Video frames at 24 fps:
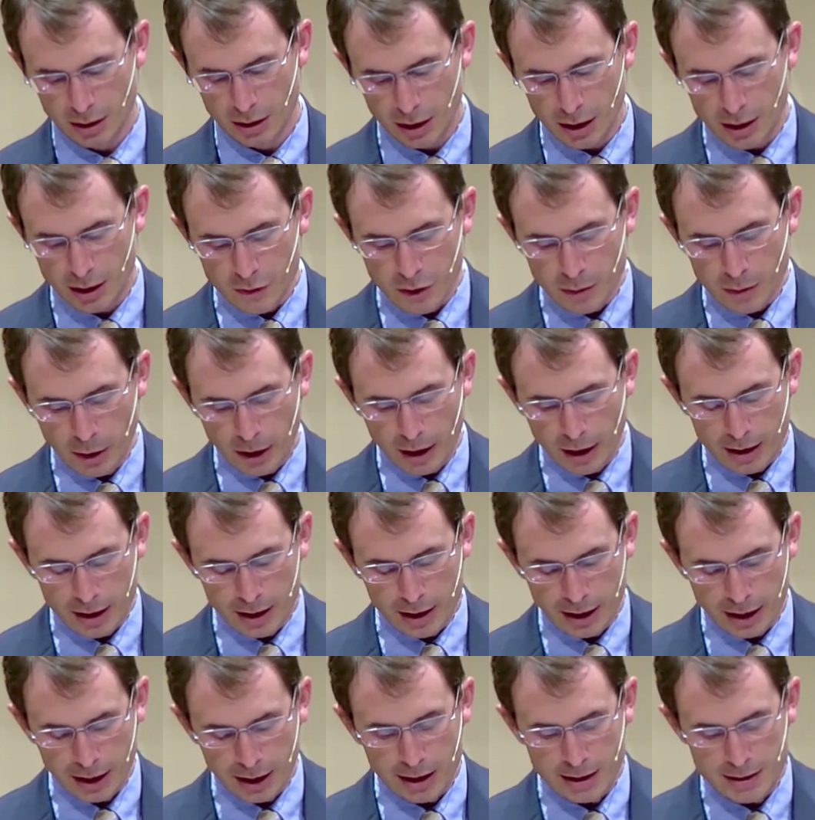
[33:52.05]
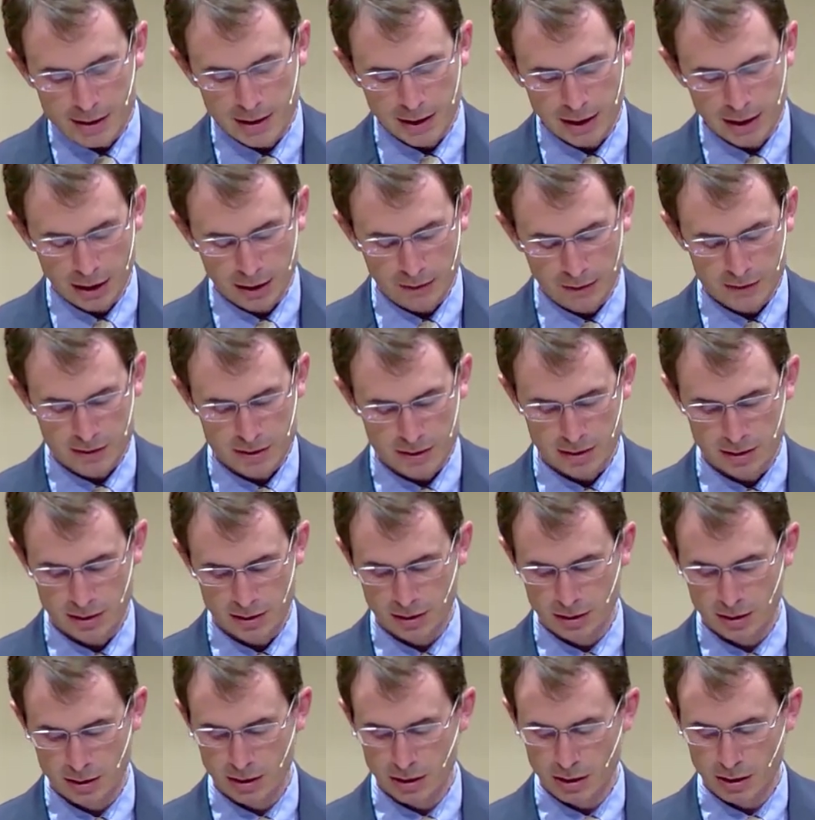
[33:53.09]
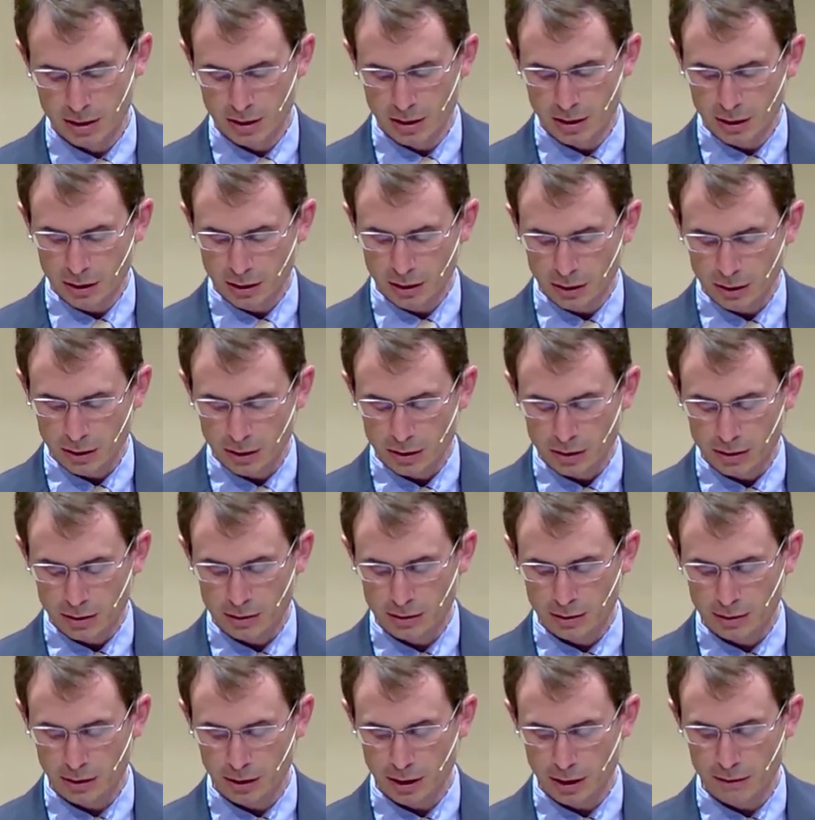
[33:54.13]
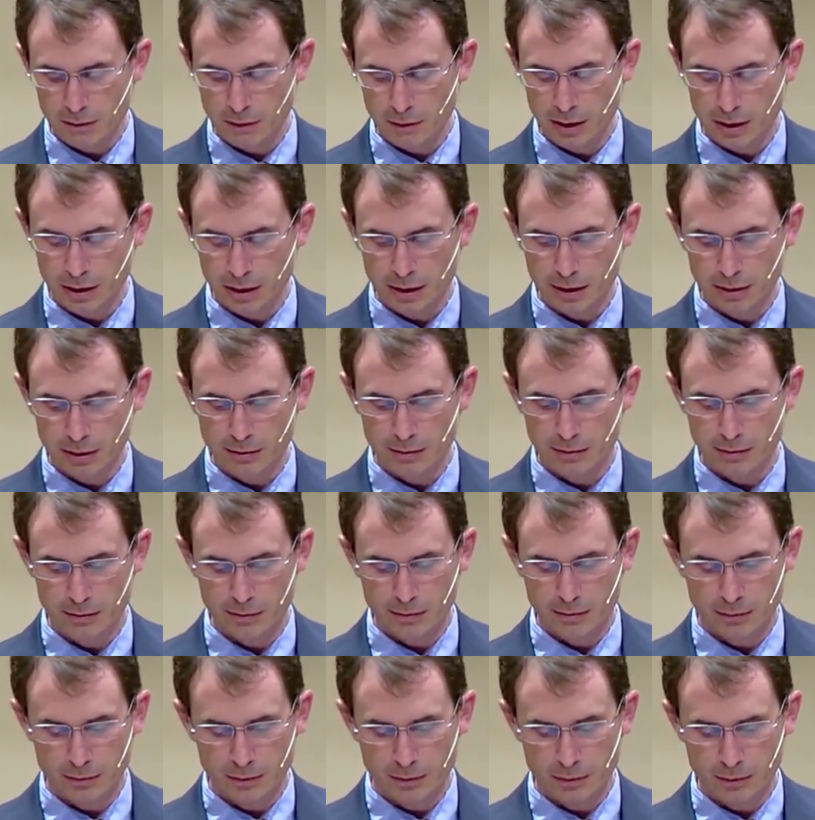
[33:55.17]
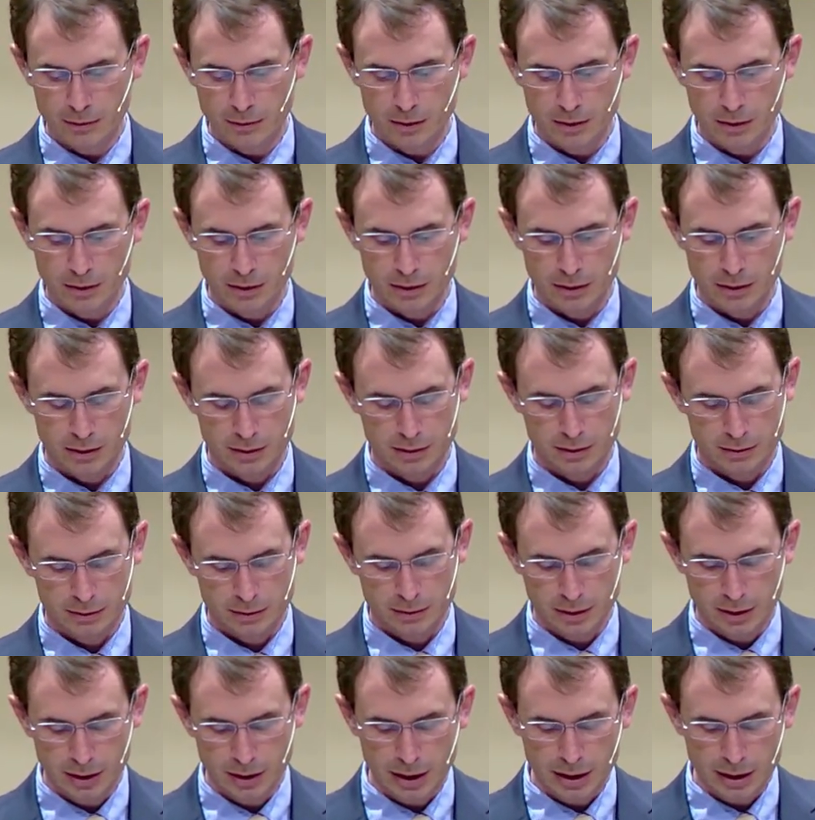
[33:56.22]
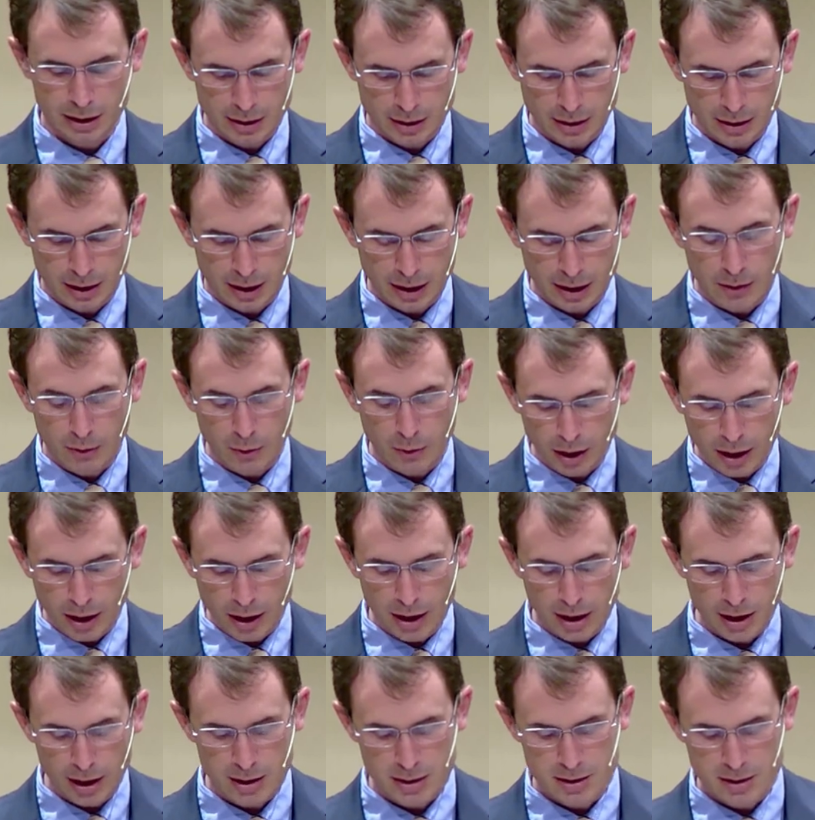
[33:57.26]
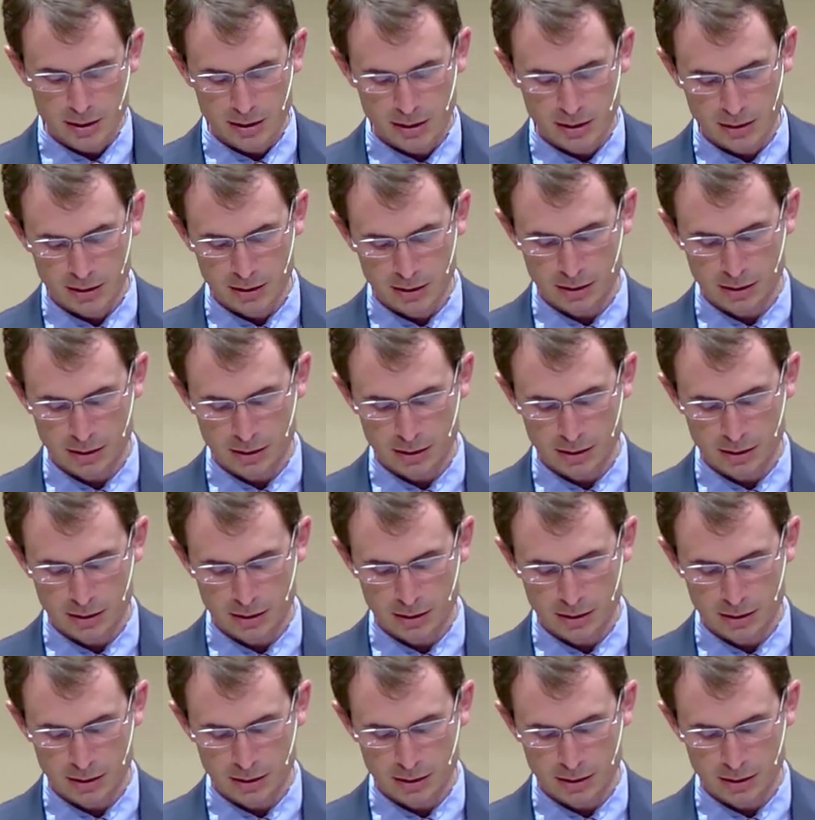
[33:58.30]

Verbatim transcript: Everybody has gifts, uh, even uh, in our age.